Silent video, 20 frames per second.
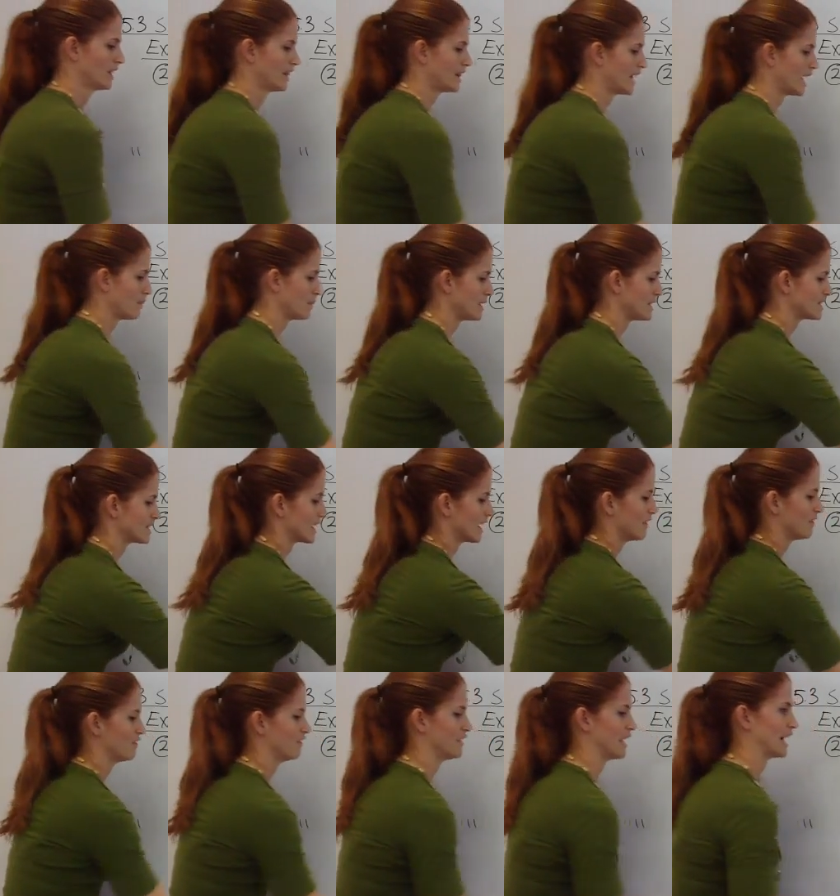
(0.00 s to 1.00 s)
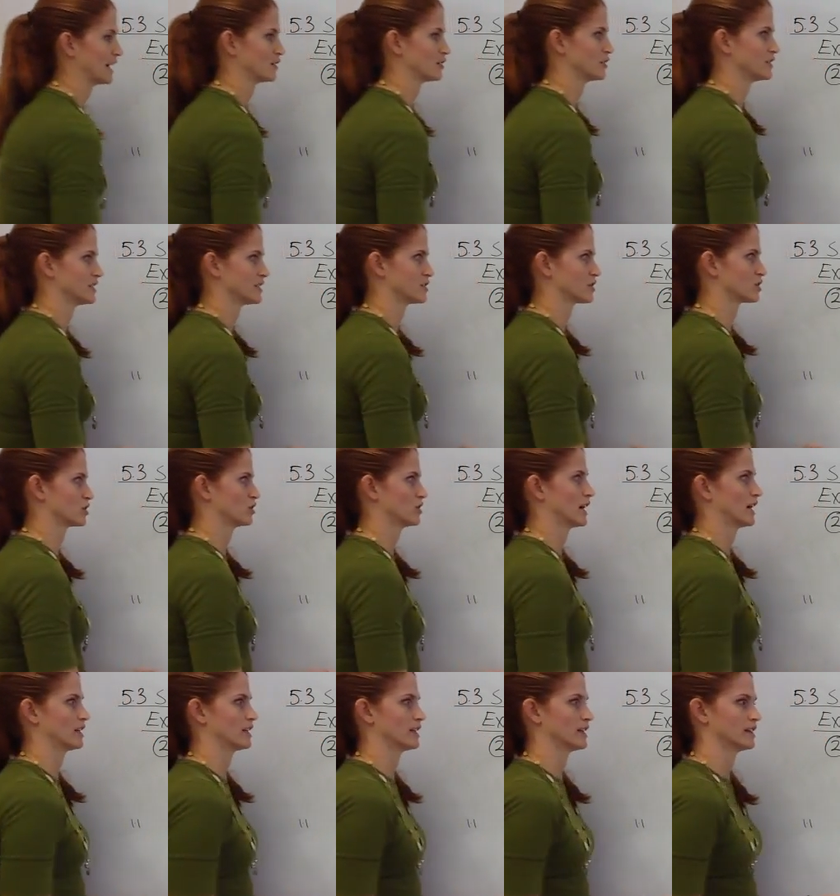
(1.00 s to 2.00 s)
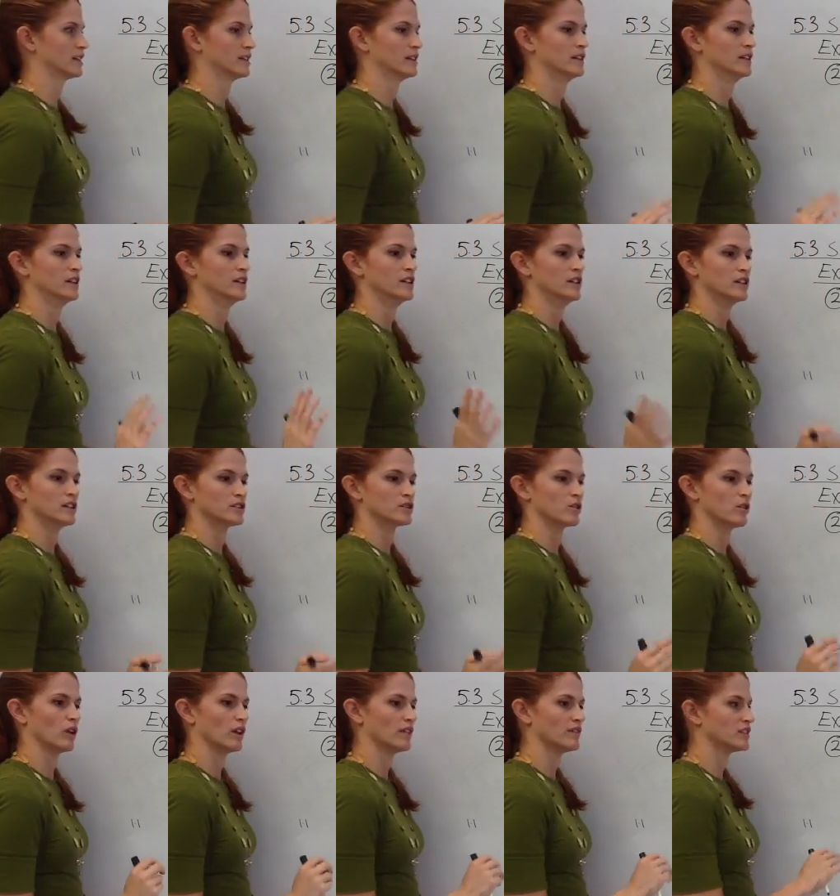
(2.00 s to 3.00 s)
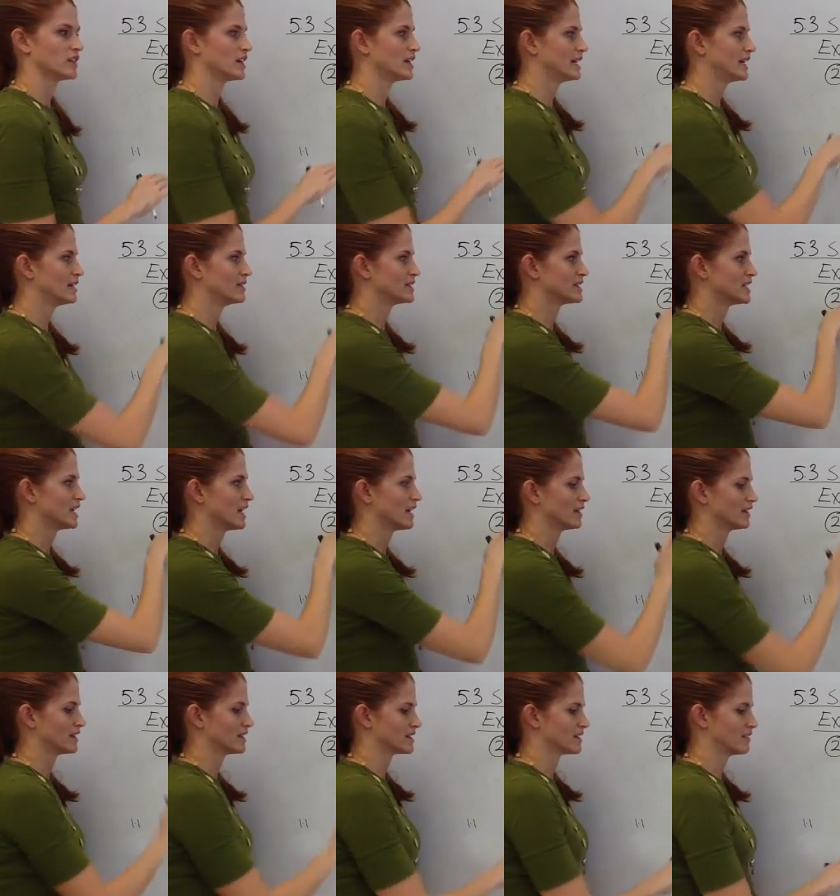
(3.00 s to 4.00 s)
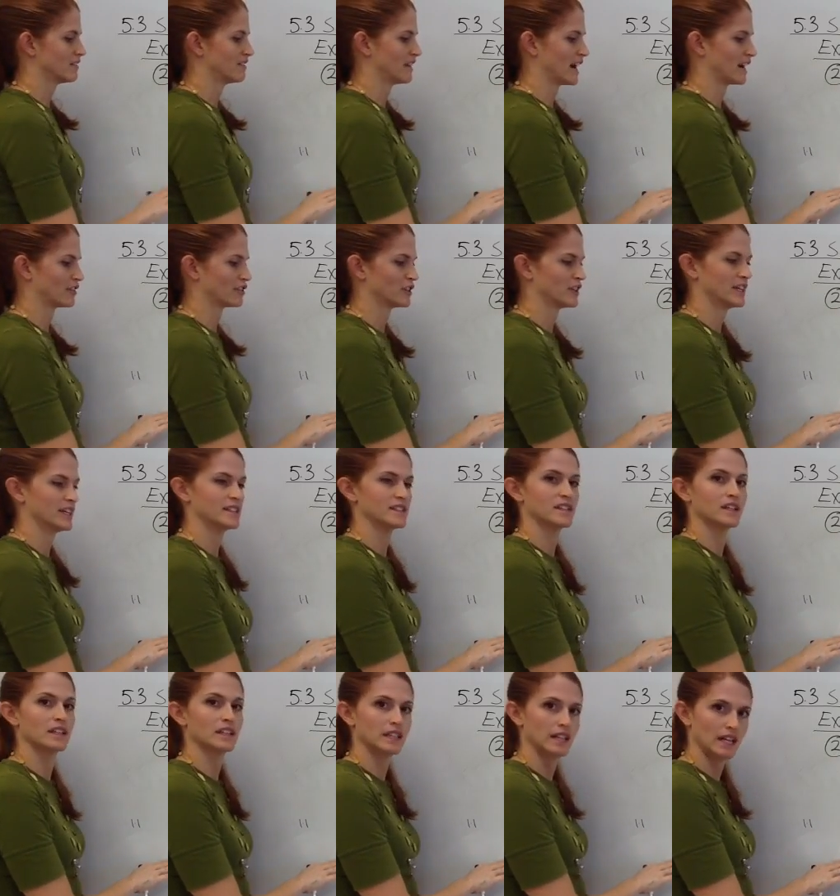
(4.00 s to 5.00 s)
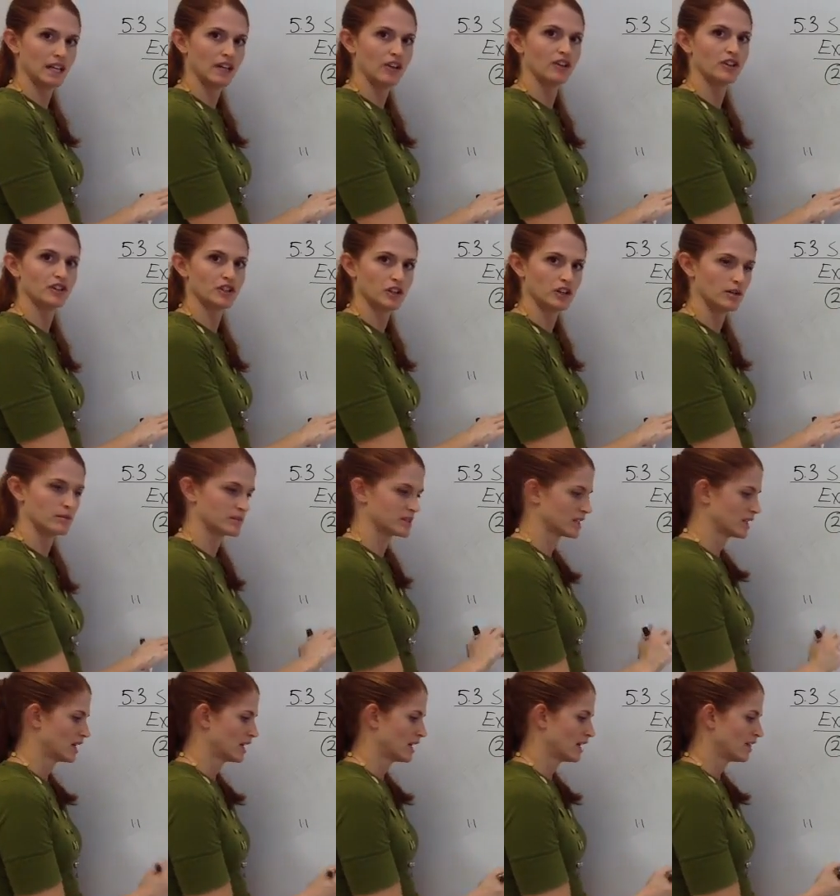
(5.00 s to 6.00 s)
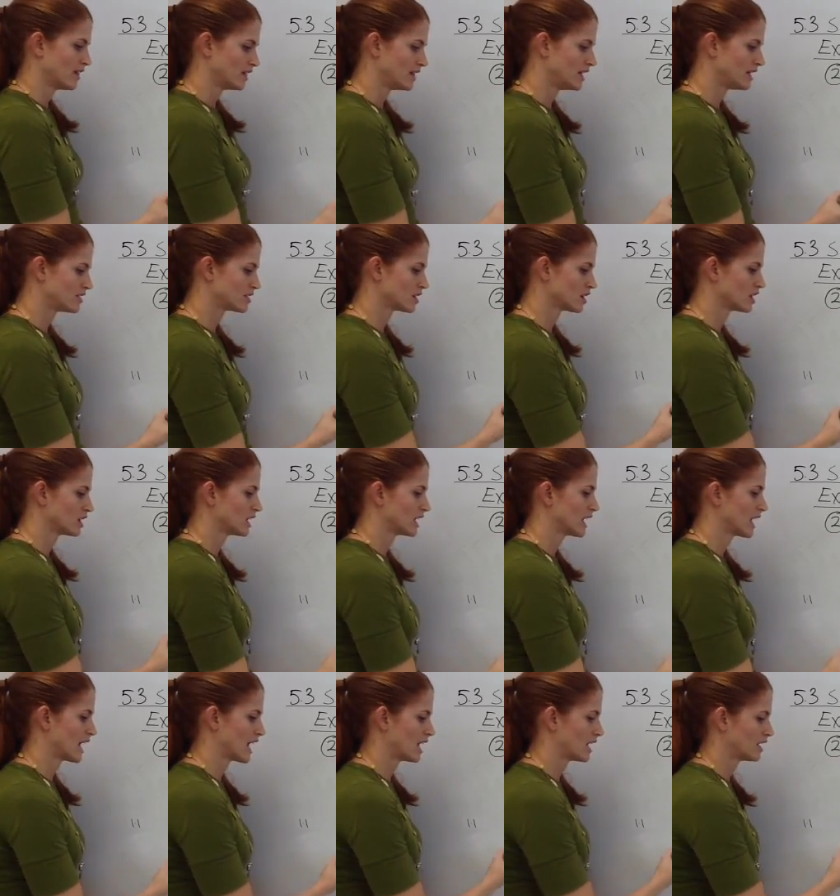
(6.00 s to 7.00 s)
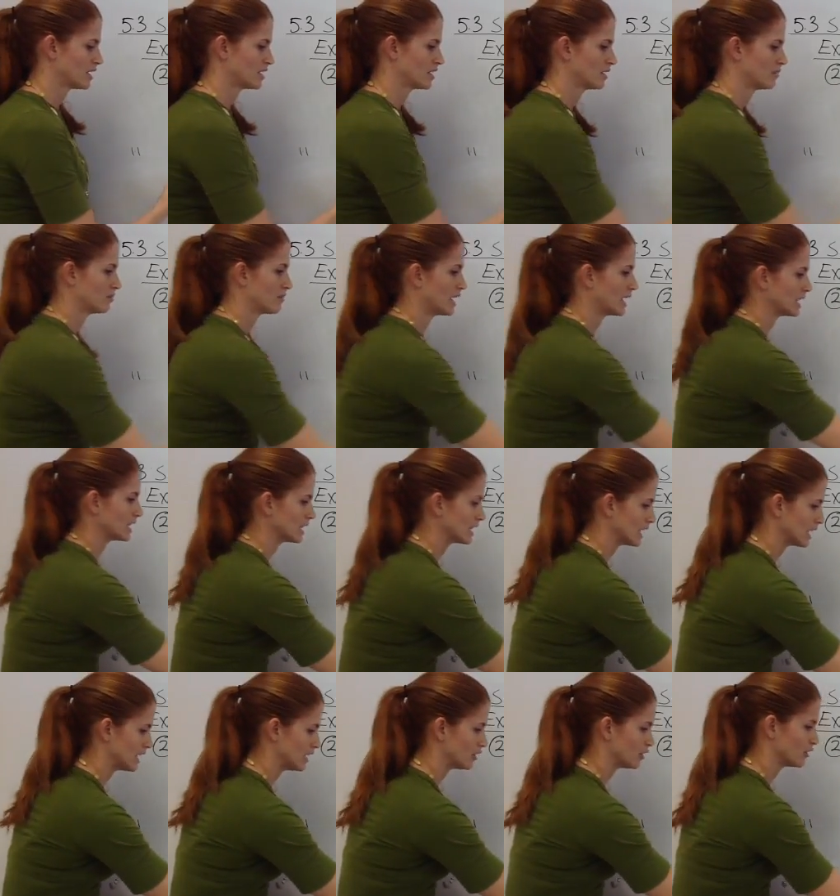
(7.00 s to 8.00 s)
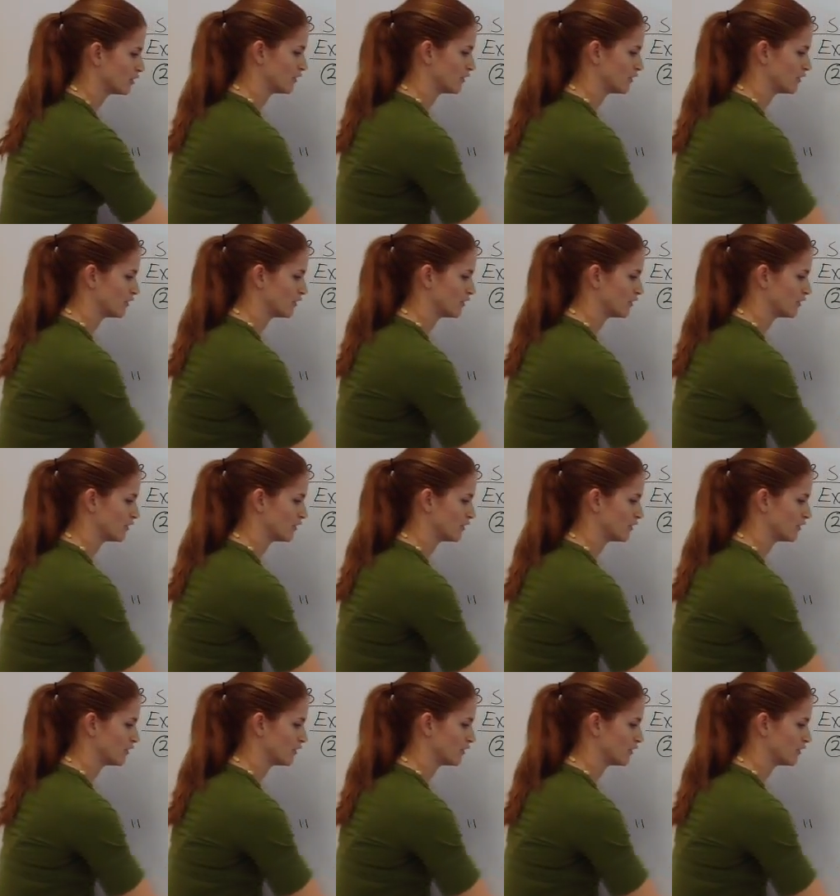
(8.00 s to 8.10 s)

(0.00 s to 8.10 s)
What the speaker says: That means that I factored this correctly. So all I've done now is taken this and factored it into linear terms. These are, again, my linear